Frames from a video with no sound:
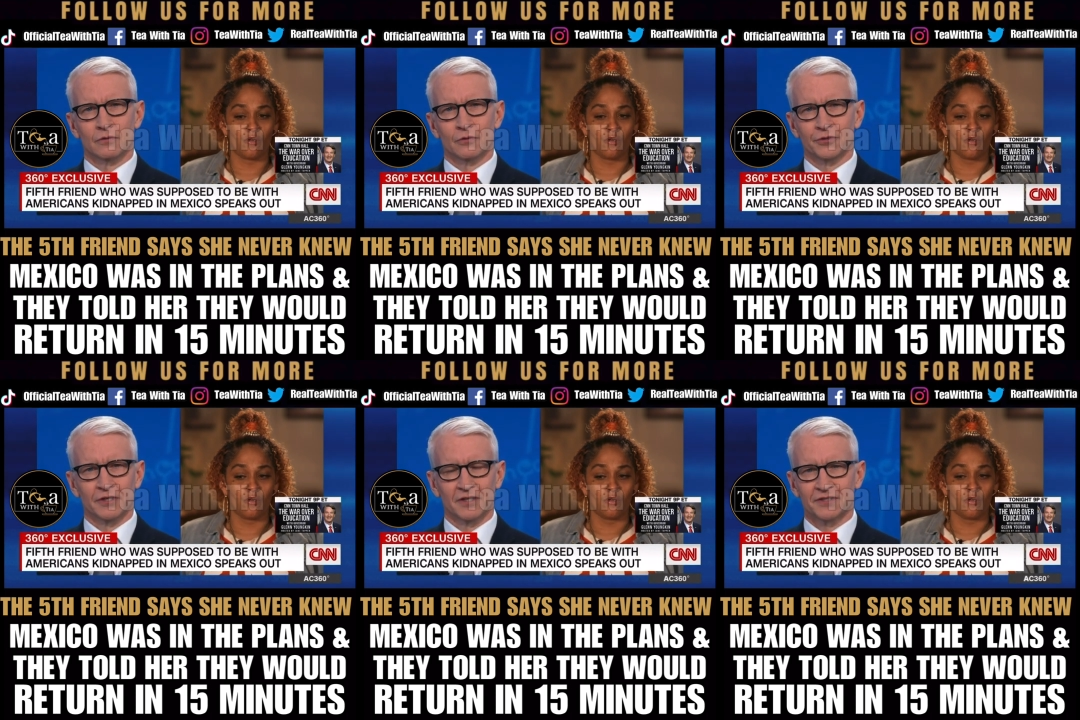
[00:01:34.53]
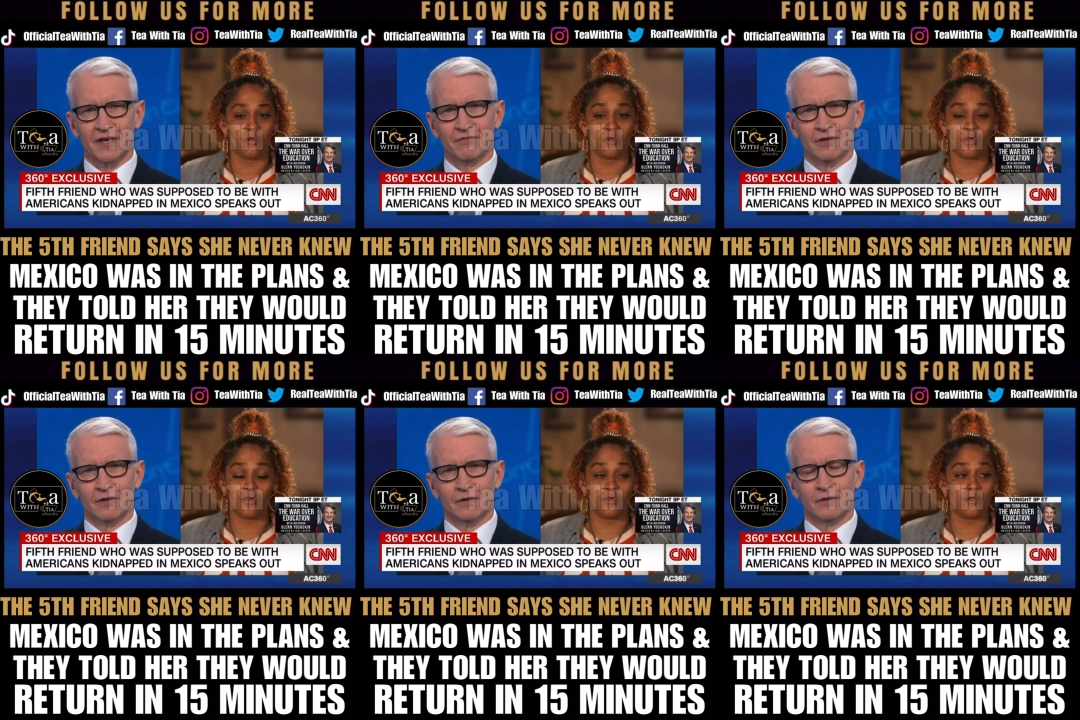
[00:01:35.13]
Speaker 1: Or did
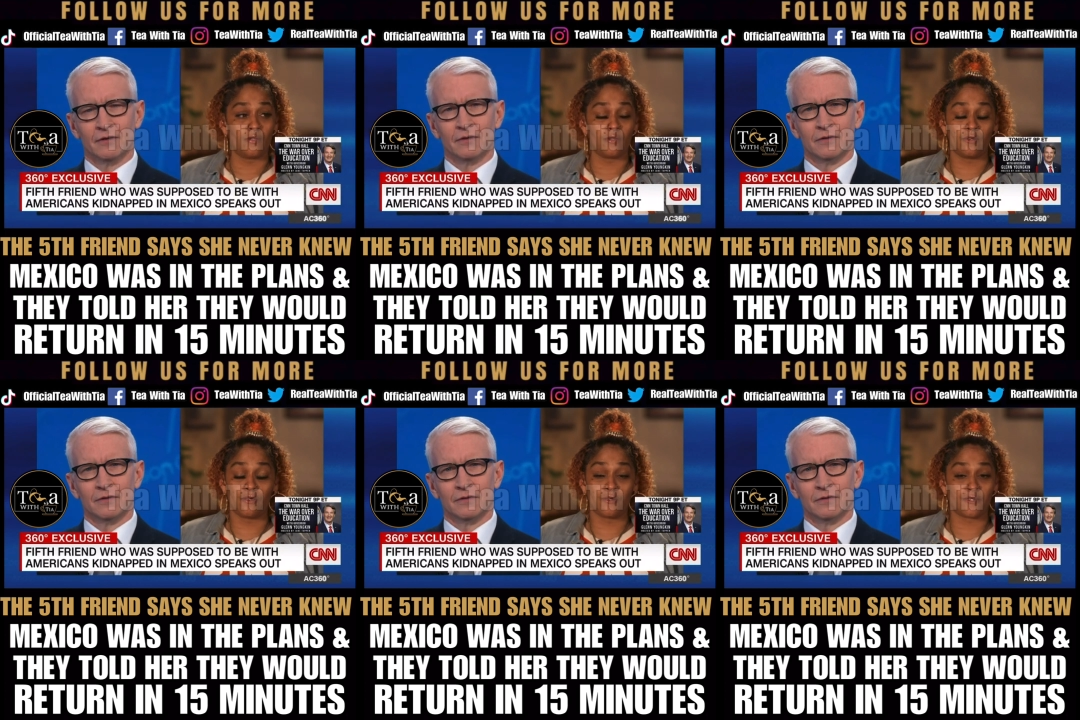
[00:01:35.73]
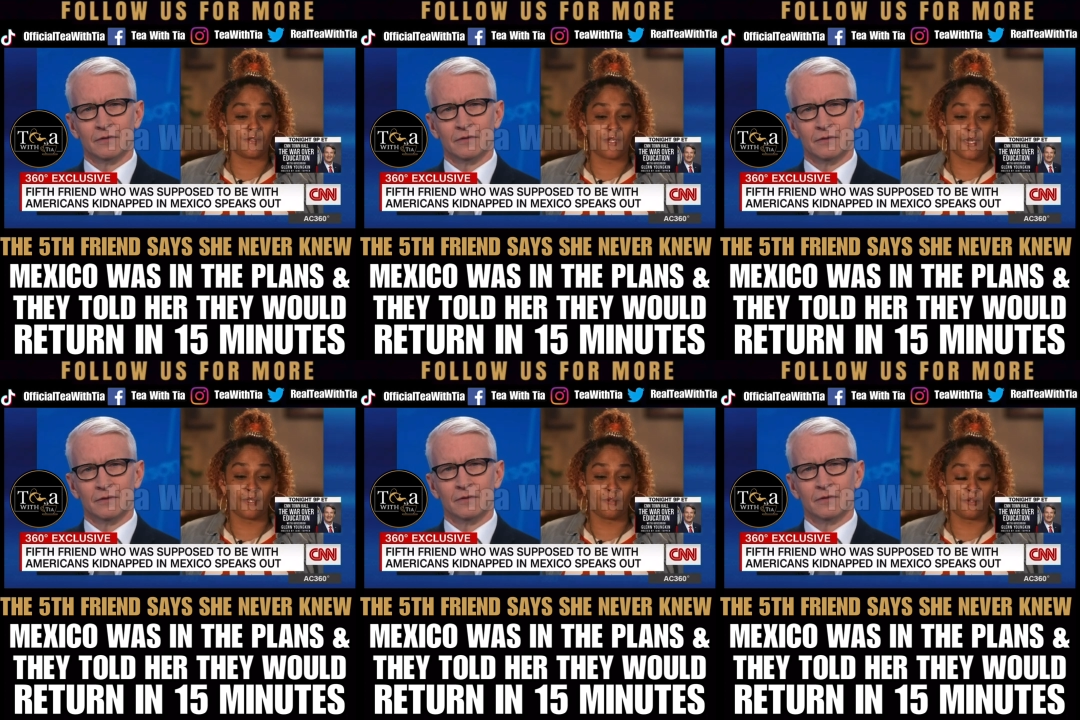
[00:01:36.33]
Latavia?
Speaker 2: No, sir,
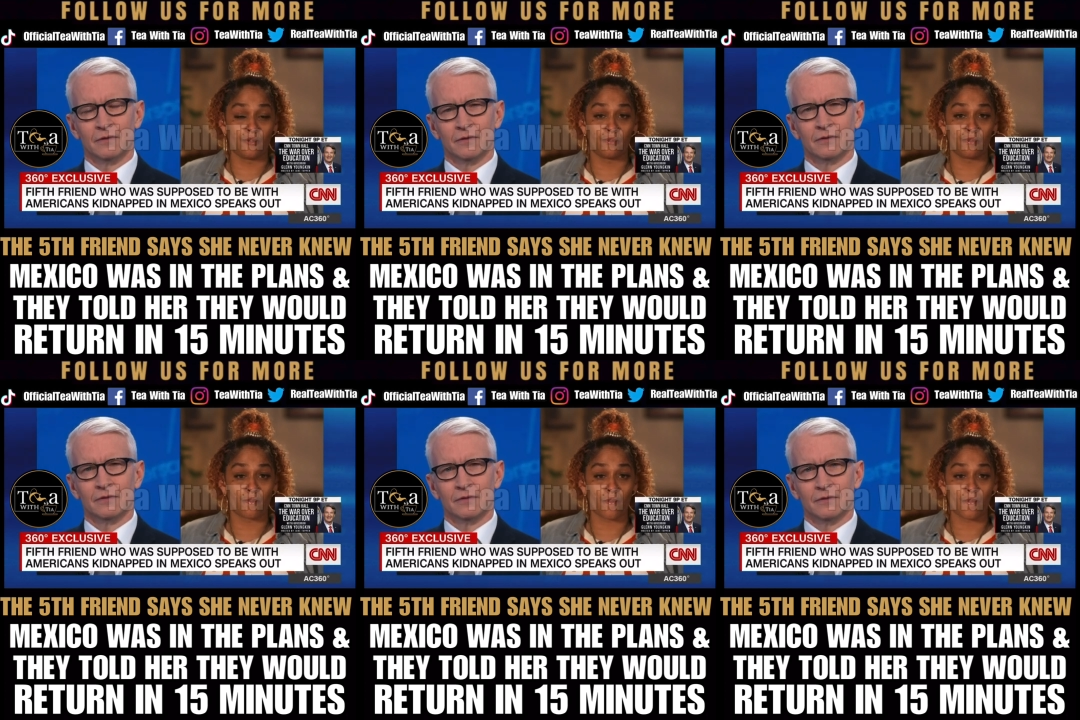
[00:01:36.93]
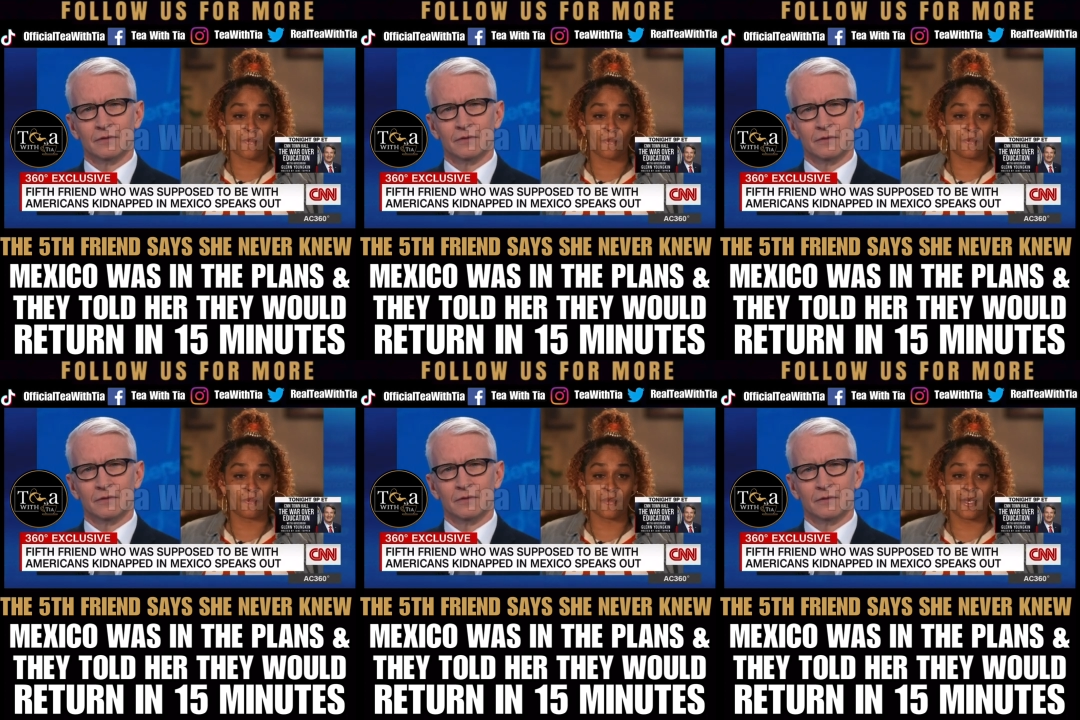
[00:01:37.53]
not at all.
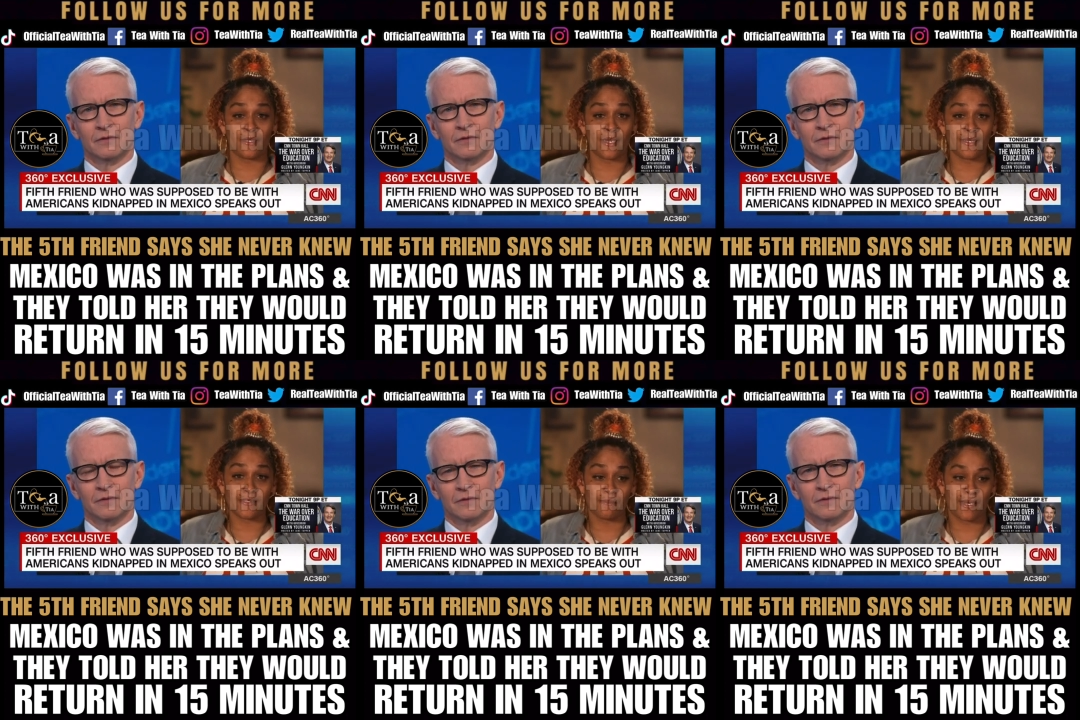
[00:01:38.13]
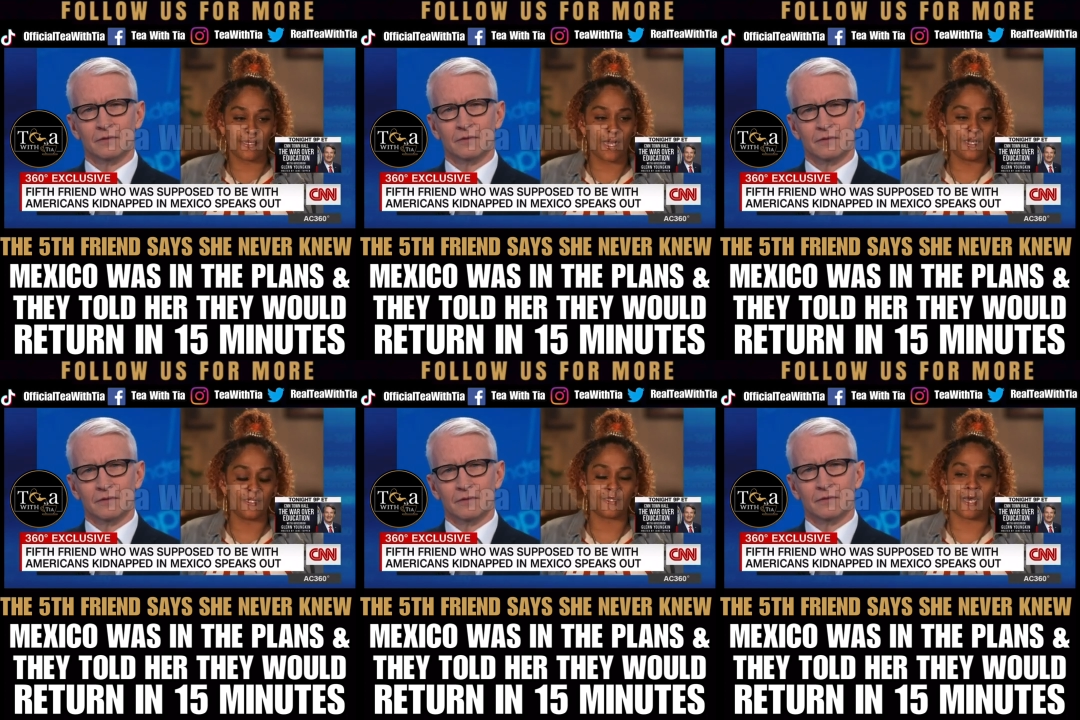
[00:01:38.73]
Not not to my
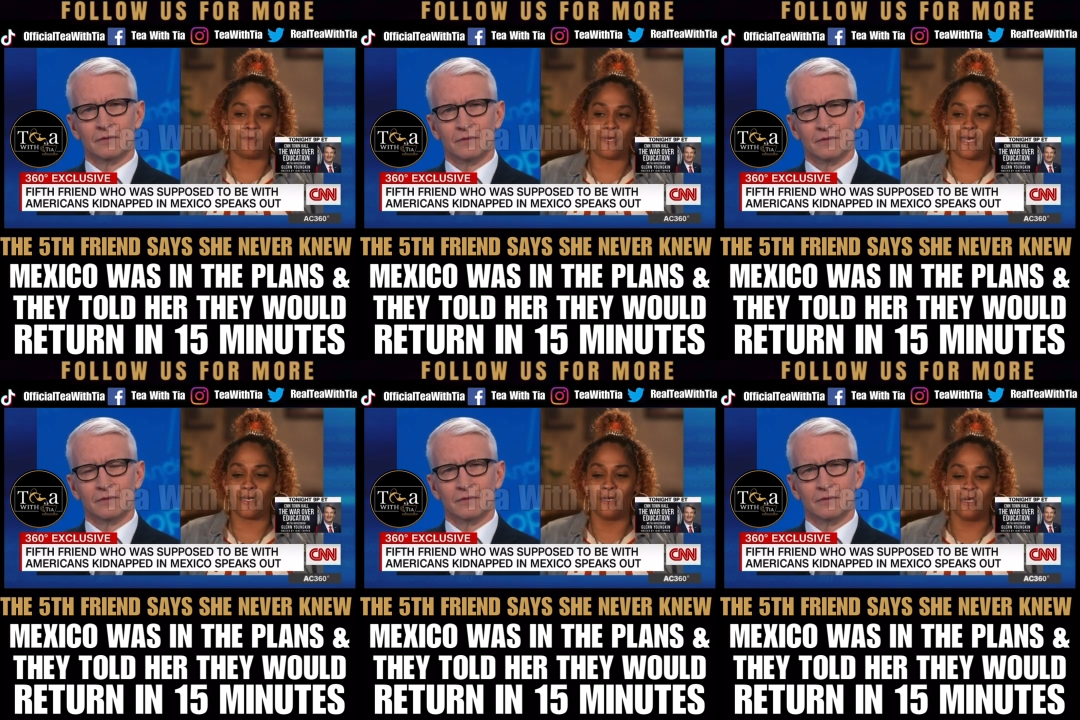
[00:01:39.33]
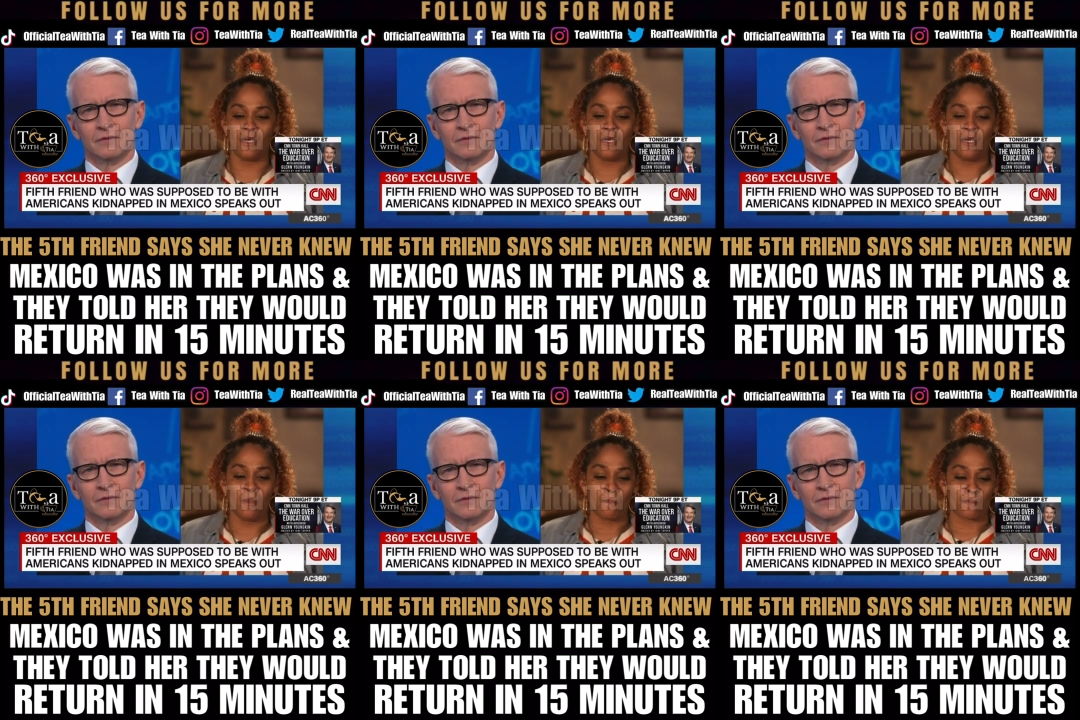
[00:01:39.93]
knowledge. I'm not.
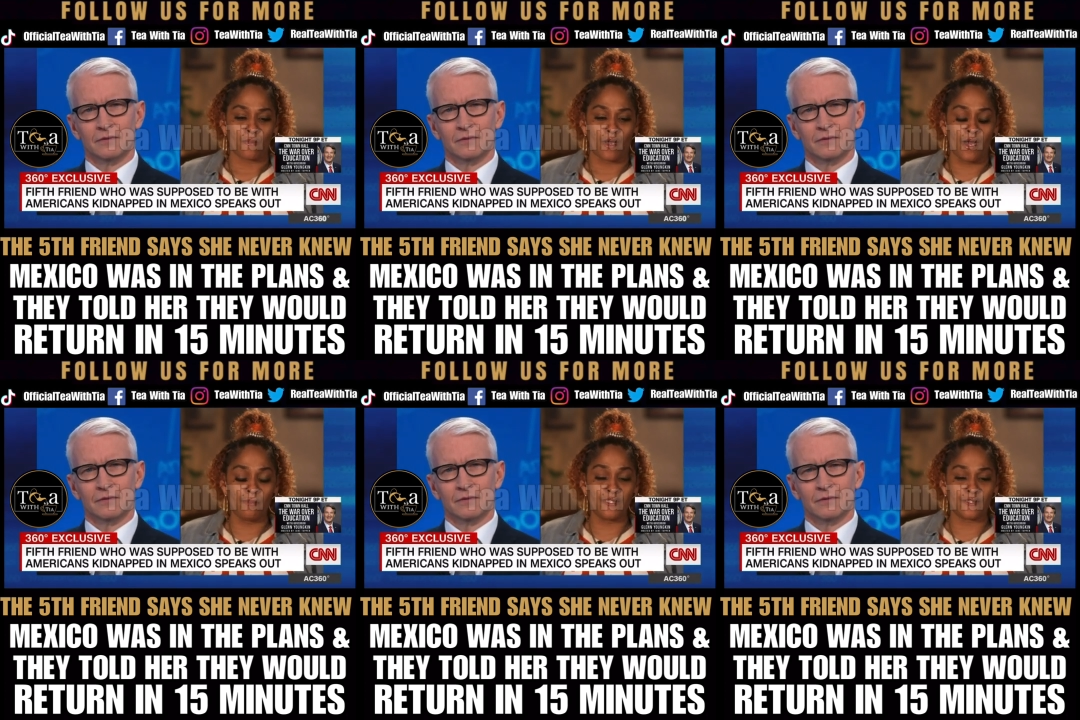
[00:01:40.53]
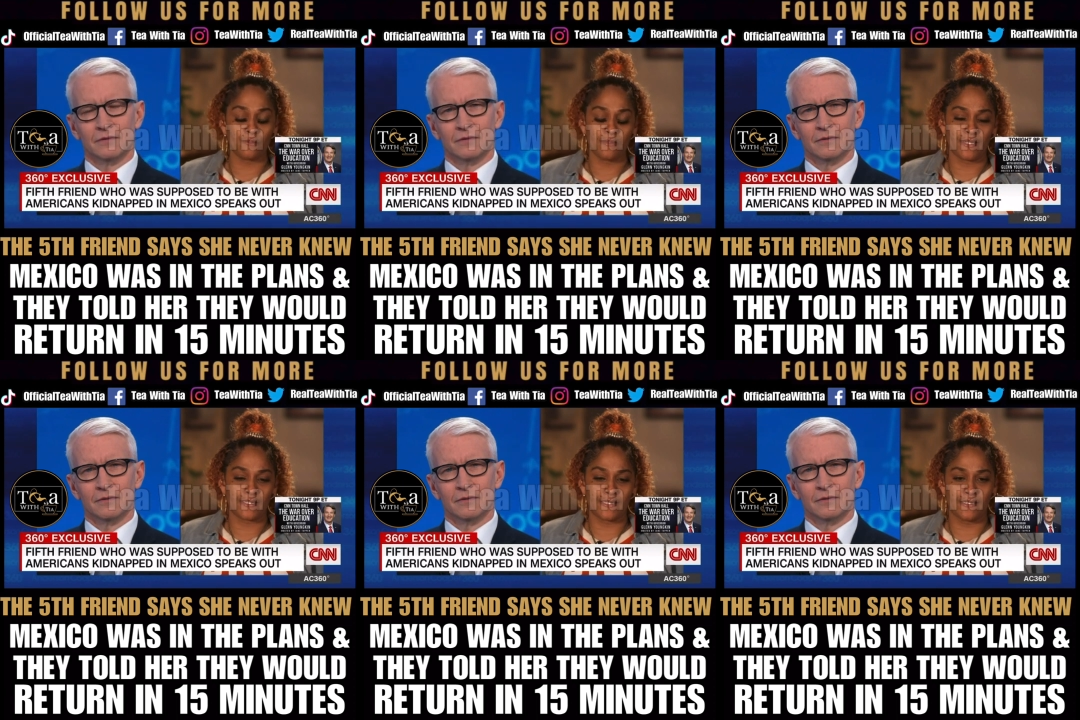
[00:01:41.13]
I'm assuming that she